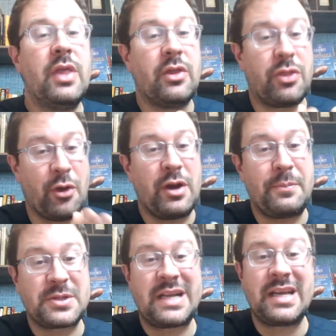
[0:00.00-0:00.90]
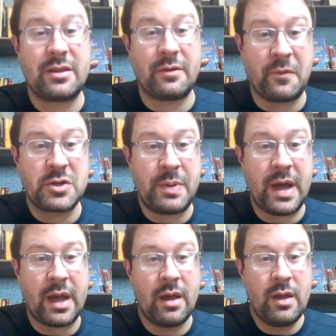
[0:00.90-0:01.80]
the 30% to get the first
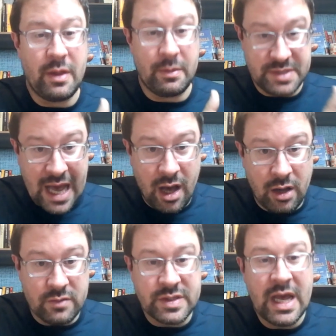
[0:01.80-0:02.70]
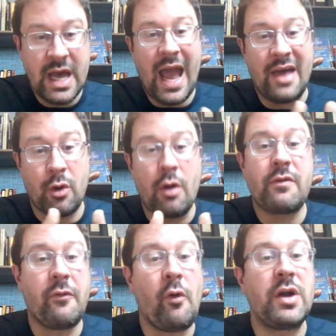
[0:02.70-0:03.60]
pick themselves, and they're
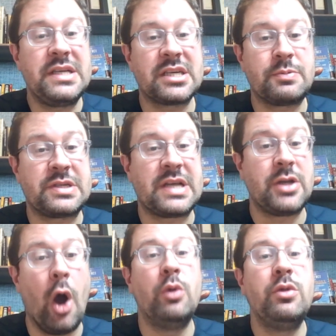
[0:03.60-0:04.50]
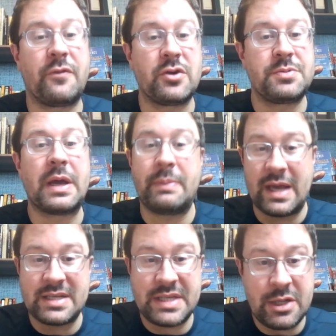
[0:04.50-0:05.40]
over 46% to own the first pick
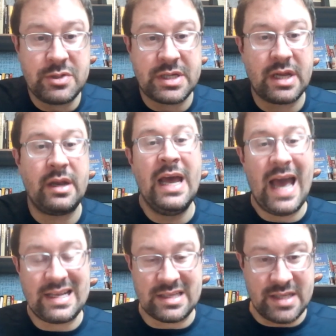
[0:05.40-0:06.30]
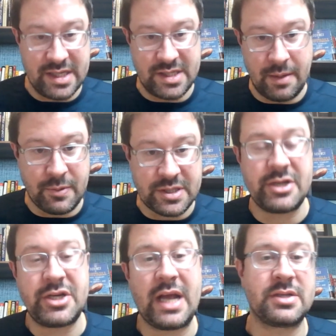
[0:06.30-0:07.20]
because Houston has a
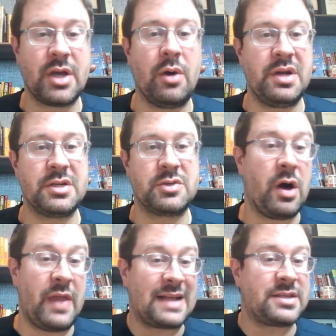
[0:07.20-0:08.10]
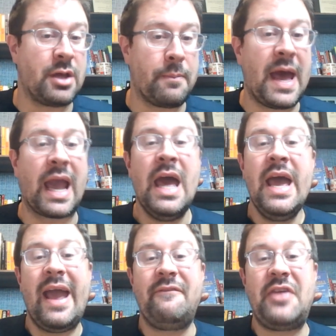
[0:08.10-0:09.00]
16% chance to own it as well, and that's their pick.
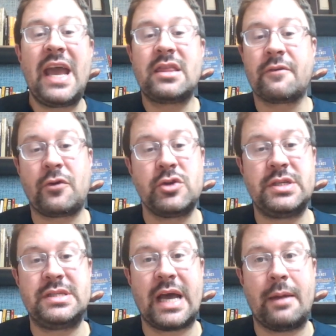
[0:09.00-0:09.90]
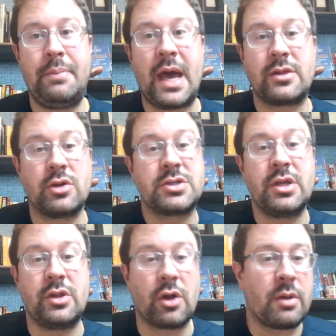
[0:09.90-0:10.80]
If they get the first and second pick, they're
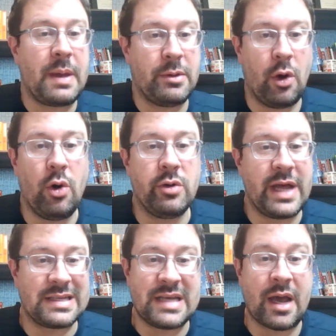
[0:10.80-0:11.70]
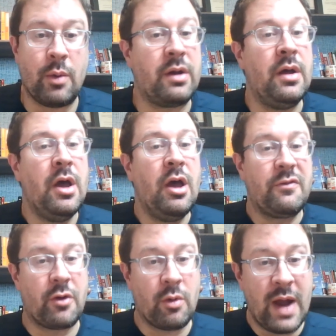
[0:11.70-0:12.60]
going to be able to hold that second one
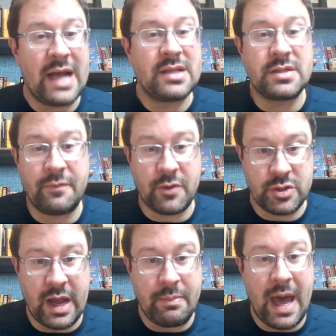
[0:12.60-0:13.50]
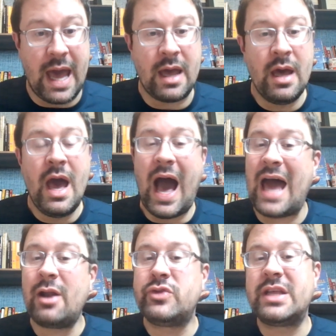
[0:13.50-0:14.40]
for a ransom for Drake May.
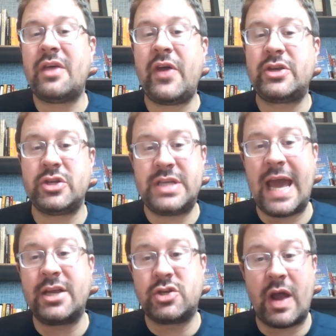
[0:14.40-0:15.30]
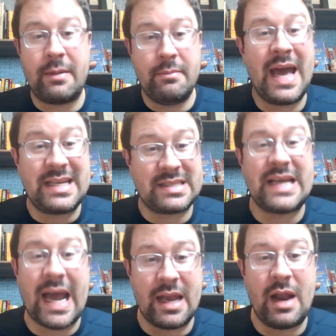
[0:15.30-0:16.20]
I don't think that they should take Drake May
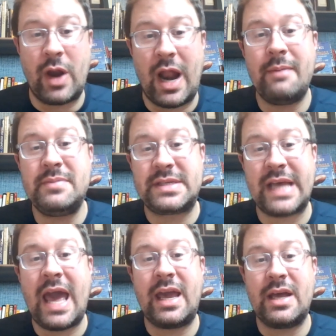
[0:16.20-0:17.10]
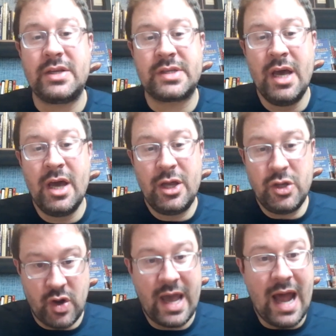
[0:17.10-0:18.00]
second. What I'm saying is you
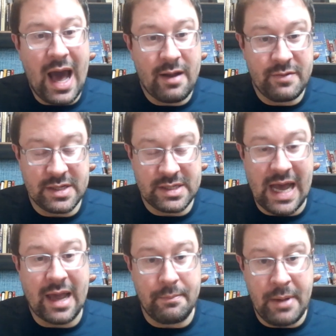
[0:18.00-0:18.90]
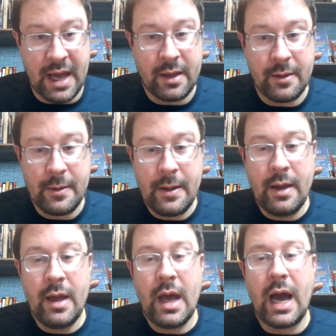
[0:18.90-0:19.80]
trade out of the second pick.
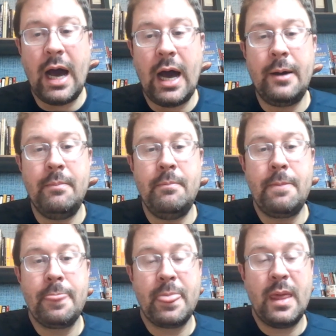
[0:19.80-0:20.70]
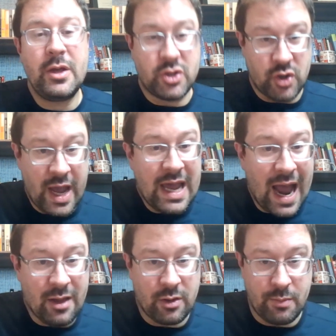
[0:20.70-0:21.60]
You trade
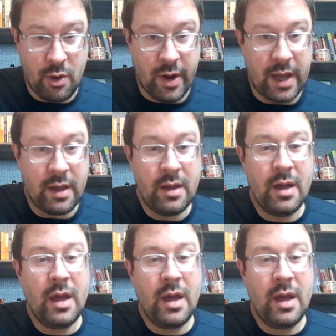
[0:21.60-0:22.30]
Kyler Murray.